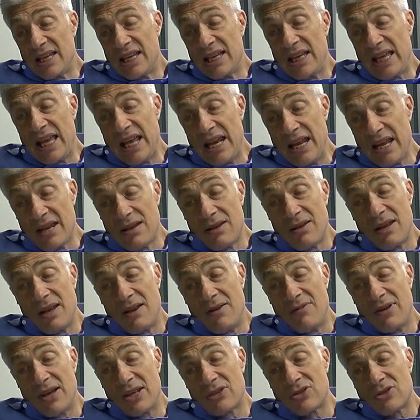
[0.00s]
in it.
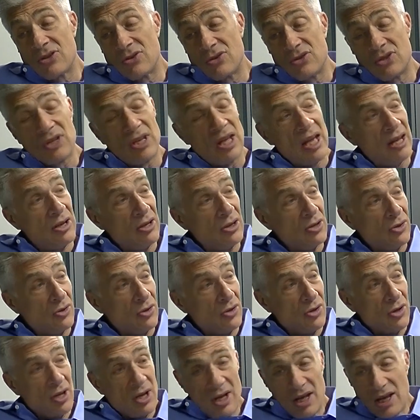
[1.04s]
Investors tend to,
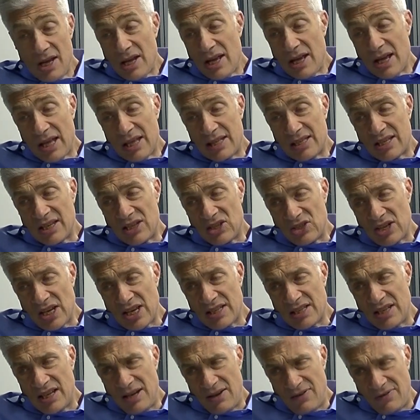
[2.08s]

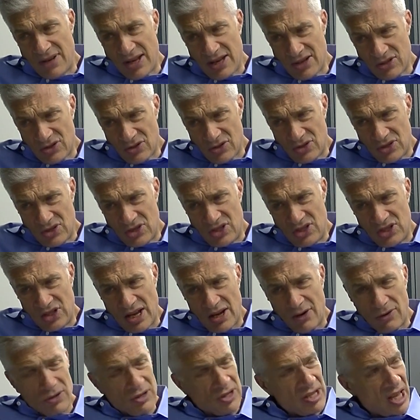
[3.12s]
suggest that investors in
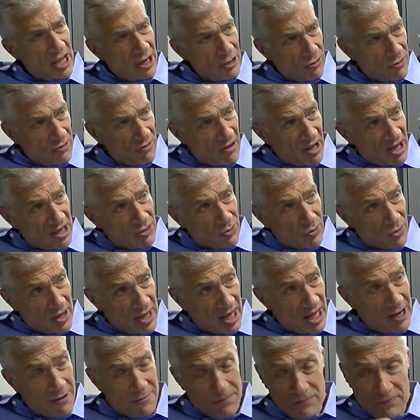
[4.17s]
general tend to invest
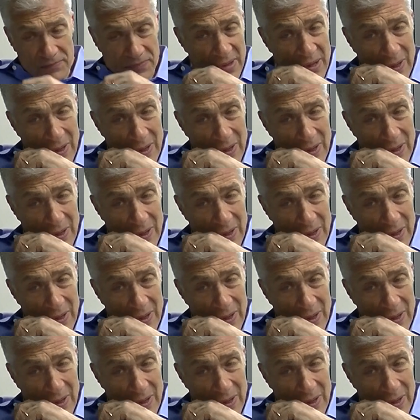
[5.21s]
within